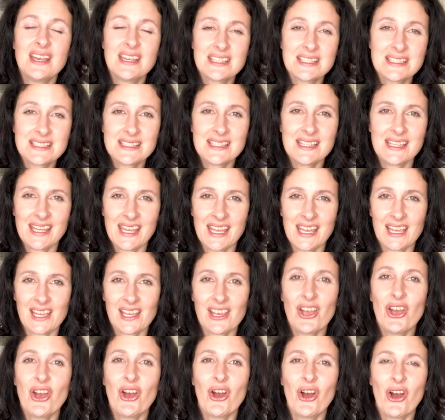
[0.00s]
singing
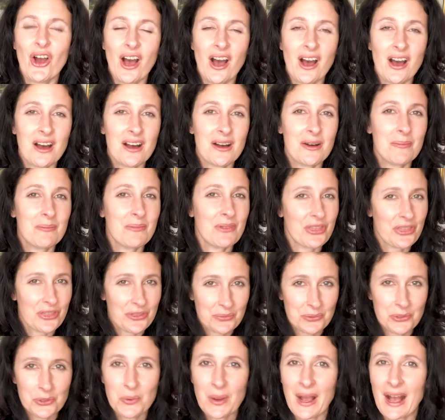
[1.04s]

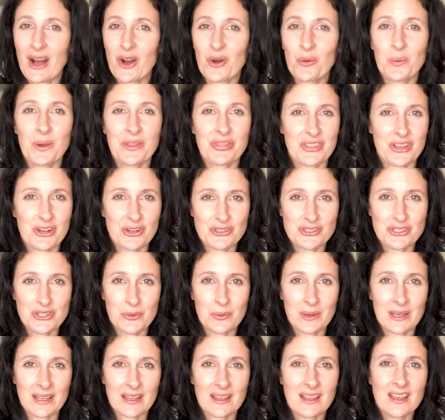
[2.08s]
throughout what they're
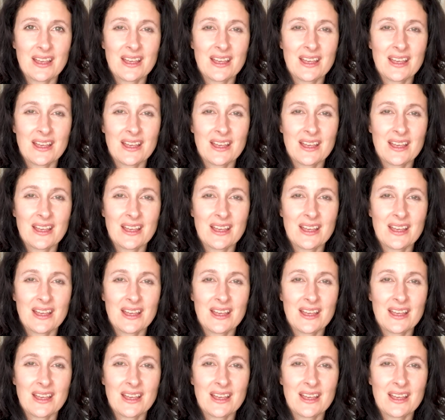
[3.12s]
doing.